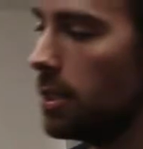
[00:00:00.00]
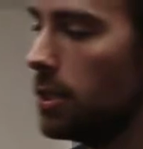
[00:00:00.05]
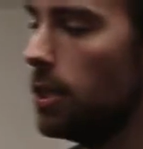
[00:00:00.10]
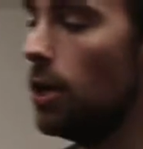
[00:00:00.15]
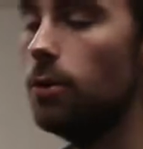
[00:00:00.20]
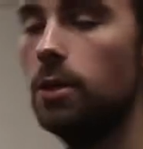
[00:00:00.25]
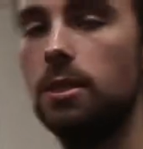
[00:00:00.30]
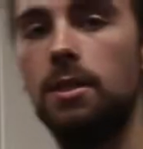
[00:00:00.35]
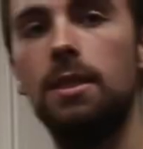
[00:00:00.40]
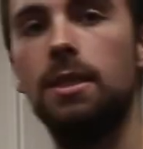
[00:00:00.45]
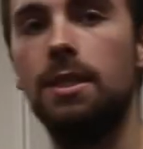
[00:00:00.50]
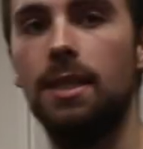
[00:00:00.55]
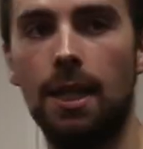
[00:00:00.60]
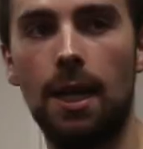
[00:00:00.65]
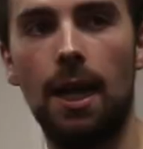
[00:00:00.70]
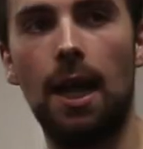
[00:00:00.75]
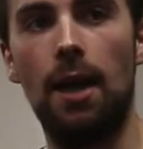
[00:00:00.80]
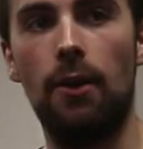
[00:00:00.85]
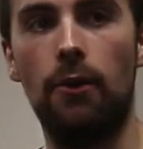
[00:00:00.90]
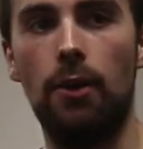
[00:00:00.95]
known as the
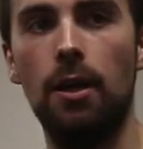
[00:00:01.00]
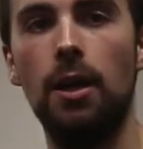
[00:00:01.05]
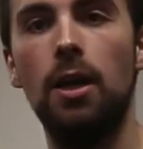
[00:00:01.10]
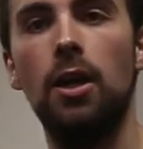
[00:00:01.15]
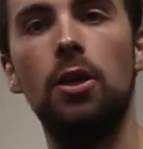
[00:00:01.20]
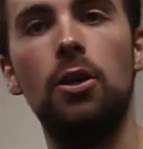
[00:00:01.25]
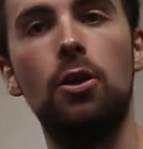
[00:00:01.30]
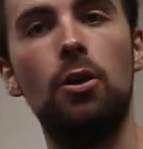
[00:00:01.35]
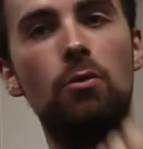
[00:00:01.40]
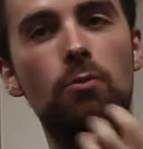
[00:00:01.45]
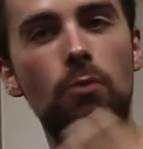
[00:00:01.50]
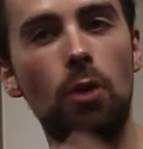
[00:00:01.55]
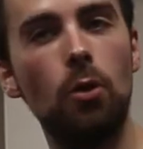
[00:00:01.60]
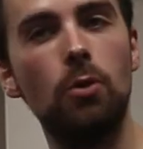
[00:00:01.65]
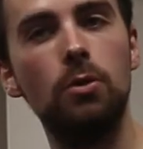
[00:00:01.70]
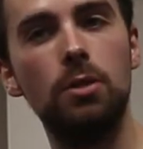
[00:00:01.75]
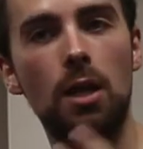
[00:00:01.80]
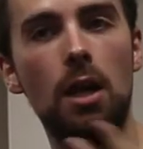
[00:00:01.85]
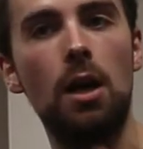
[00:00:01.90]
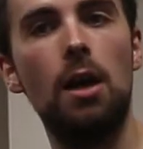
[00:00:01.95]
declarer. Your
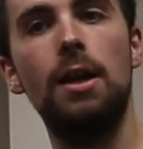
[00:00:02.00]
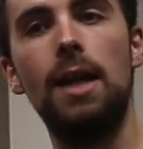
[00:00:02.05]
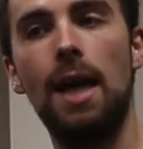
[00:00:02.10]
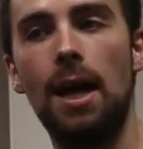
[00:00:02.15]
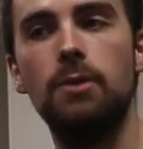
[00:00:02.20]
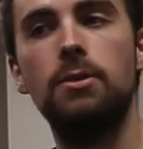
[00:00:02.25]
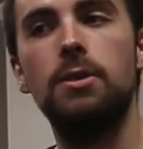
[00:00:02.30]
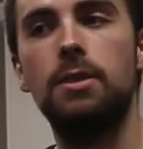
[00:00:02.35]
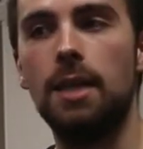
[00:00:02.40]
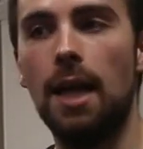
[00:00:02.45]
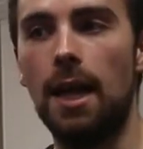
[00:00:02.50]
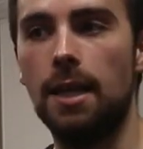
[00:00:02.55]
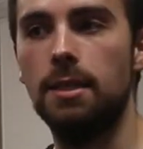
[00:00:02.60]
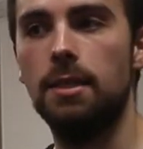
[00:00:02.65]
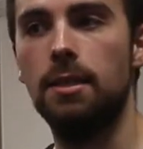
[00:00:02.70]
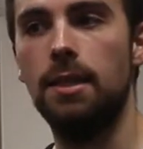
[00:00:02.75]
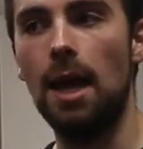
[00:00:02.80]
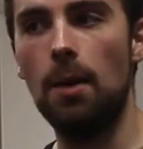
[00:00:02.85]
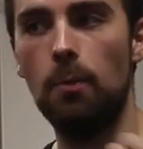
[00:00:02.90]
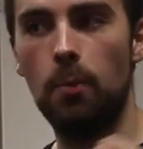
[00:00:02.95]
roles are now set.
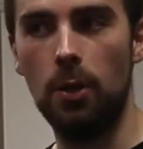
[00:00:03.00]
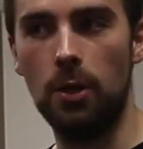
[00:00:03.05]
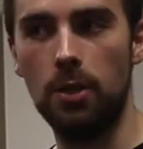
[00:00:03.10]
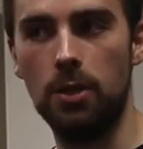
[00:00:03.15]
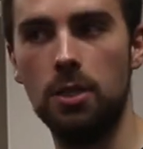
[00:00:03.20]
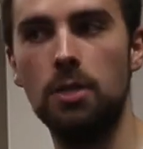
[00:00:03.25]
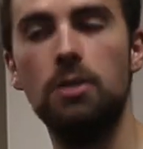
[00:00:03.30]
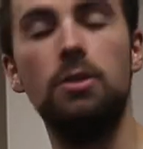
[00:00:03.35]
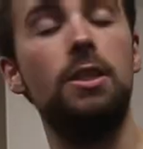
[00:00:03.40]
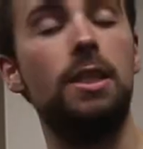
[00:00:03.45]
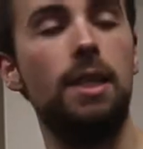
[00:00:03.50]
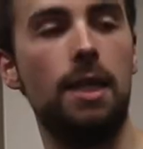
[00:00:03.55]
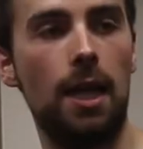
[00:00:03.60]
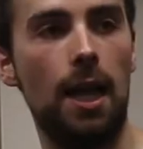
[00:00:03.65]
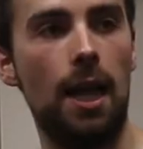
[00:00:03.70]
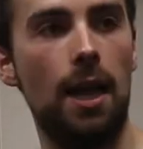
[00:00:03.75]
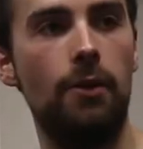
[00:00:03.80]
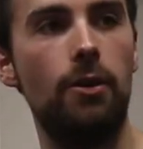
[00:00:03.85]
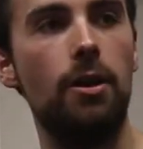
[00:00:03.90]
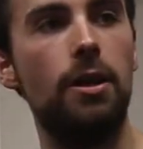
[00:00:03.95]
That person, the
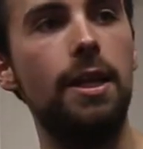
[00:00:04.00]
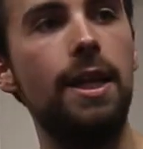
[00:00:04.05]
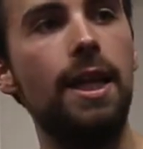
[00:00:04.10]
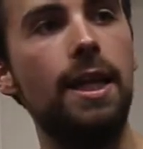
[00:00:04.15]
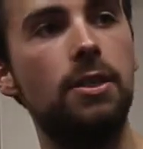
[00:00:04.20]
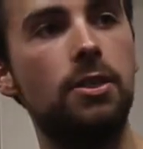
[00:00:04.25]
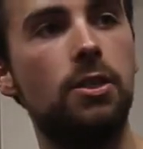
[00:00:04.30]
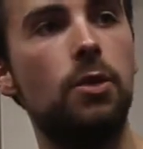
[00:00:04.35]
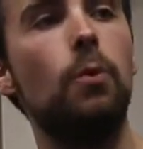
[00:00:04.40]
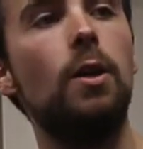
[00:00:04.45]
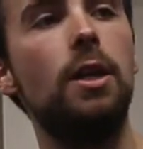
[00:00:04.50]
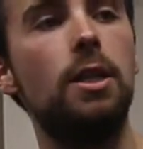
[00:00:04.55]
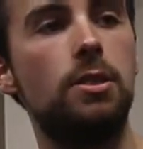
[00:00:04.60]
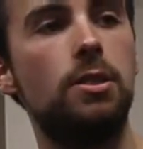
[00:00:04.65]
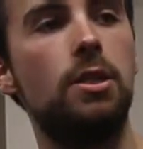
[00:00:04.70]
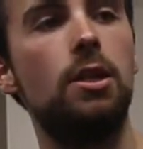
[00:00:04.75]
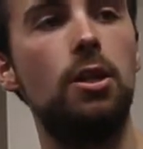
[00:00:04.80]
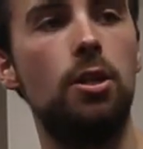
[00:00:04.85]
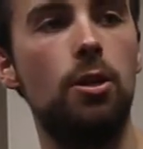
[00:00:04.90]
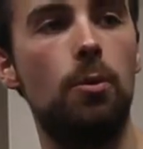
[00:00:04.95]
declarer, needs to win a
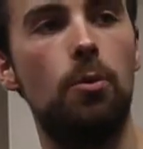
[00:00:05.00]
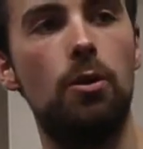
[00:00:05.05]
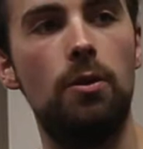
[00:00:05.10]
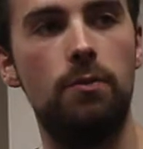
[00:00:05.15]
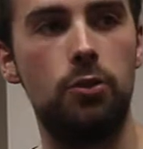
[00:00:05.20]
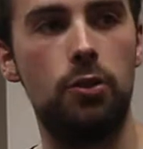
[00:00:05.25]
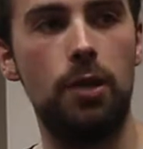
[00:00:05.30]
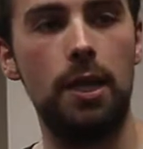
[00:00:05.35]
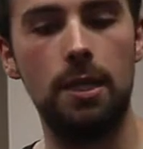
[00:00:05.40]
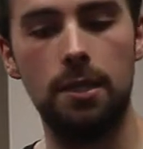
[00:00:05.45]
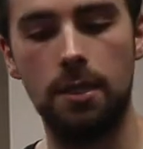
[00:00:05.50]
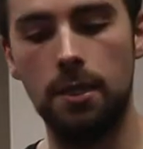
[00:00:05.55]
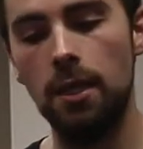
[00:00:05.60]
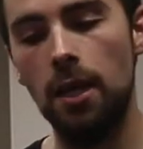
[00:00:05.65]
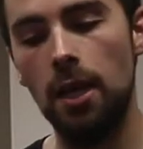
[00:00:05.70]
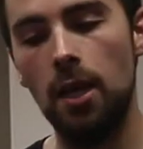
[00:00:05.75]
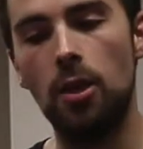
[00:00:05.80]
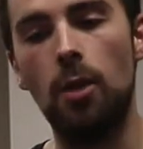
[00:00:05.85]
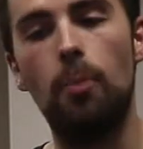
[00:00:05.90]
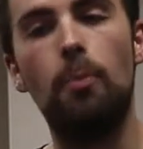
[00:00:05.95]
certain number of tricks.
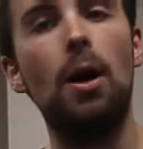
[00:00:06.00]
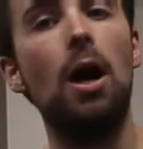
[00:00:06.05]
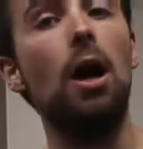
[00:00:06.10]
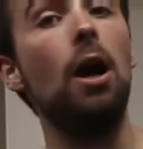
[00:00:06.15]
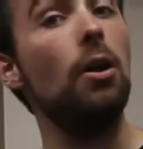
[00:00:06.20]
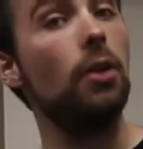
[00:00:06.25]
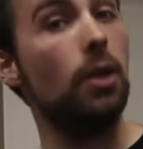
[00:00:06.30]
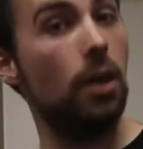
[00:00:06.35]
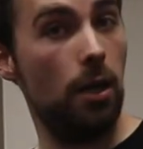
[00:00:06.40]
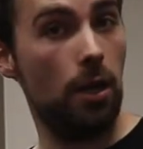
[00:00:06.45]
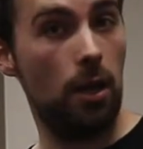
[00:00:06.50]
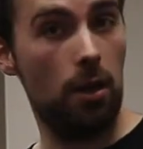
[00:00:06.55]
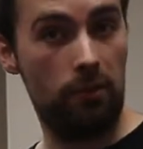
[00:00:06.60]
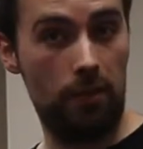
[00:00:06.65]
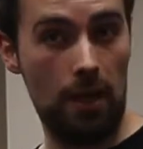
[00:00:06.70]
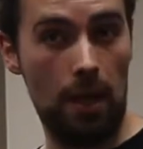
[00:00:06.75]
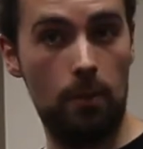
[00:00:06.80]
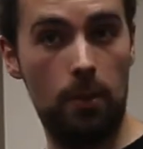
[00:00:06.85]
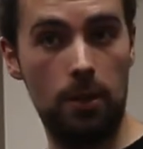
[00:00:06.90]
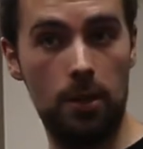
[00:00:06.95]
The partner of
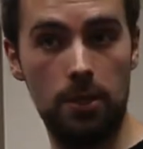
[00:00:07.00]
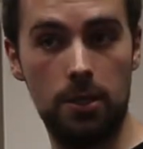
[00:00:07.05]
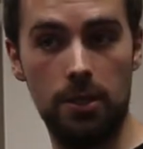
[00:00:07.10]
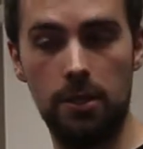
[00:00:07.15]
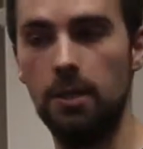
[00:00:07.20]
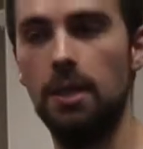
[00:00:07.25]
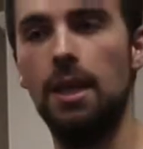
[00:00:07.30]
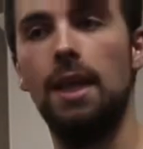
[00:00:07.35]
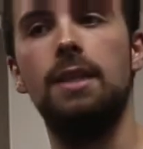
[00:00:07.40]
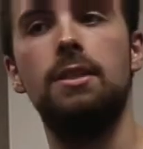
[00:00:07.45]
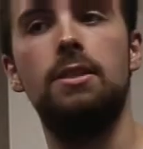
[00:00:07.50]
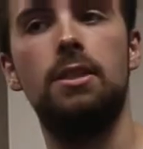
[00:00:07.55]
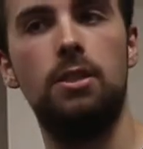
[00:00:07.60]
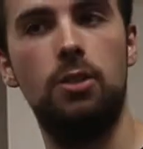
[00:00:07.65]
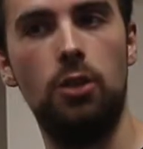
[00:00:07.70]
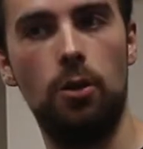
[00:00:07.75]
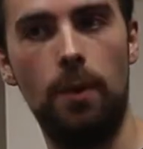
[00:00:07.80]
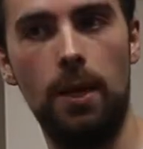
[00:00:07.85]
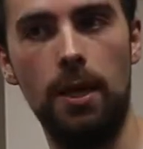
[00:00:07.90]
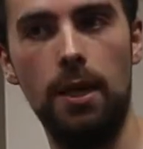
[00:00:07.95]
that person is the
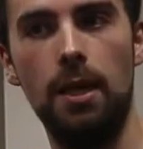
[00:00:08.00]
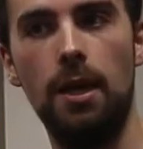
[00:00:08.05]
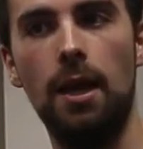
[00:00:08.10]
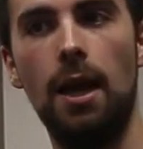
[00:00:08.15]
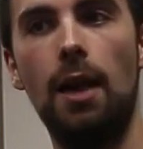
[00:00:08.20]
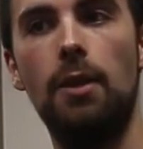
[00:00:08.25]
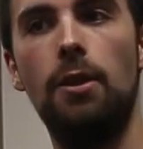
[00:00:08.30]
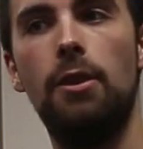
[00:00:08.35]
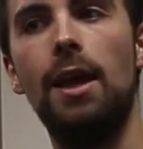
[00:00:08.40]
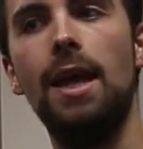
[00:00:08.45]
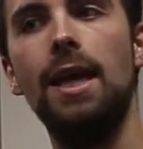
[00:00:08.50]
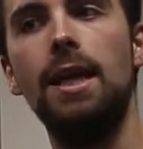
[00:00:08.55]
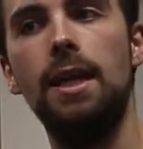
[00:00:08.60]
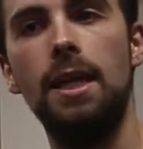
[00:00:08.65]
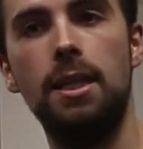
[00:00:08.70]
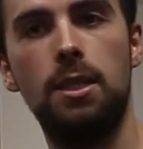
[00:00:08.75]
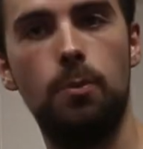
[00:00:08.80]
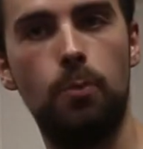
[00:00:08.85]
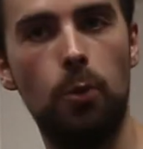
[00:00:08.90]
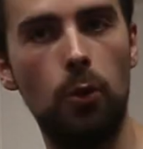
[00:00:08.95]
dummy, and they
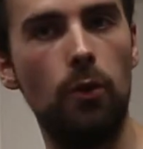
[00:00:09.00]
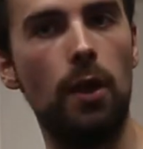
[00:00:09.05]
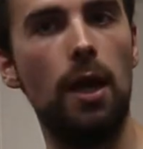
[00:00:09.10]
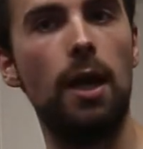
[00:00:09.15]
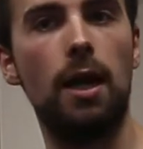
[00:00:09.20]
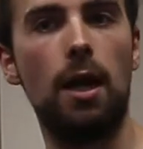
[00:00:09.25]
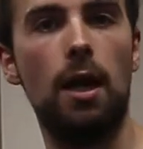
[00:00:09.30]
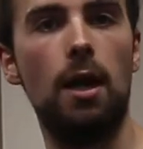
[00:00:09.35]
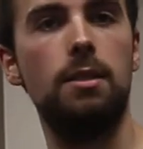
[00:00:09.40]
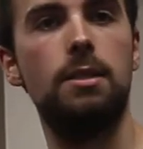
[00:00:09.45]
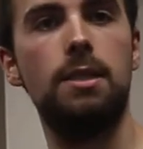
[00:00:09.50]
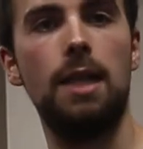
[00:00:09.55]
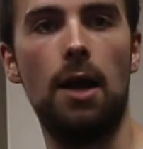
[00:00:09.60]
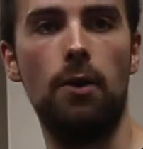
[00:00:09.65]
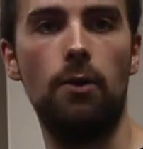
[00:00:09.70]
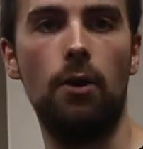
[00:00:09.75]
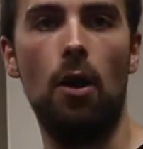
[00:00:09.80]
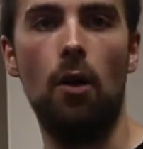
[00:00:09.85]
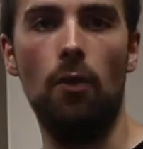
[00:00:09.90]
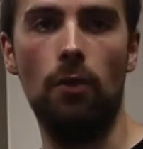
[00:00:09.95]
need to put their cards
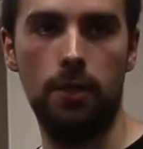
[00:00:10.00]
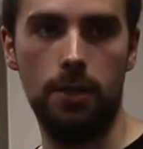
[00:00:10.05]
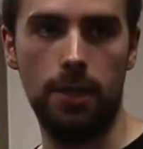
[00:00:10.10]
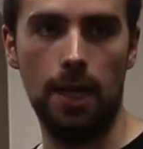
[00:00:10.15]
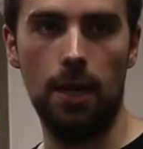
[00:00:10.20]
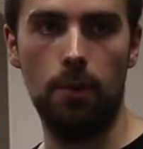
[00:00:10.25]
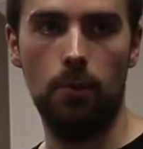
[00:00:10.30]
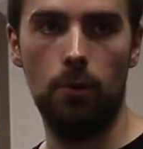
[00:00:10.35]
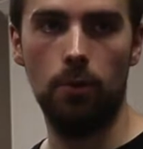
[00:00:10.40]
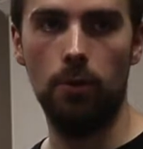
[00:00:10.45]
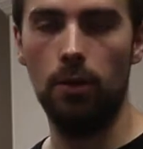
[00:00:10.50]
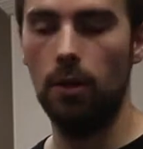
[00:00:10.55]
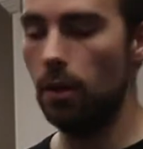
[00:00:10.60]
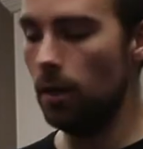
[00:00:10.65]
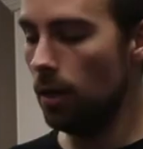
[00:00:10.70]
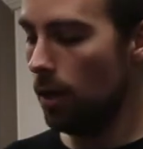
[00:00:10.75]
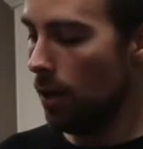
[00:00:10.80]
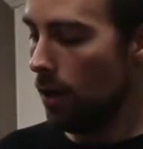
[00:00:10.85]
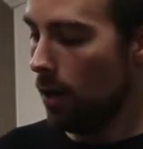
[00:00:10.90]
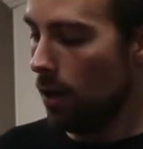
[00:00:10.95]
down on the table.
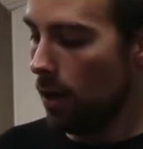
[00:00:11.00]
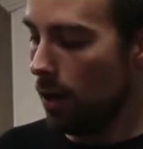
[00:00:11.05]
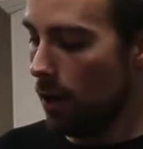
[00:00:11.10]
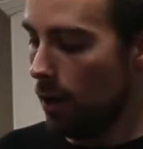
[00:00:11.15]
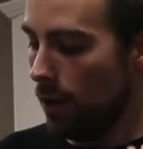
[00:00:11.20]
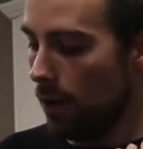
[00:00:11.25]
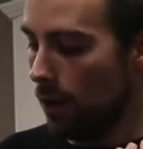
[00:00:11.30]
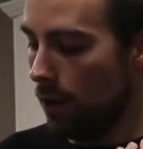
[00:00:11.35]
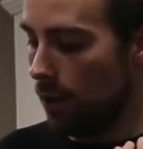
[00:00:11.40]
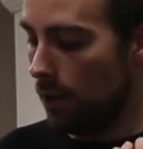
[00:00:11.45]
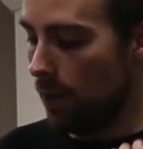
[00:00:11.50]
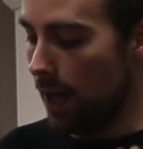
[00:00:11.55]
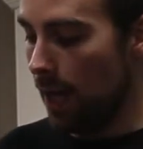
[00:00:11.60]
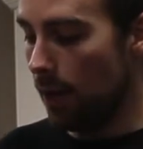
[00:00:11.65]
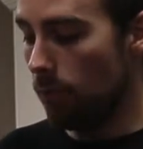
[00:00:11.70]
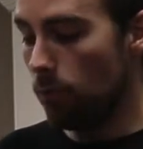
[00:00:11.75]
Their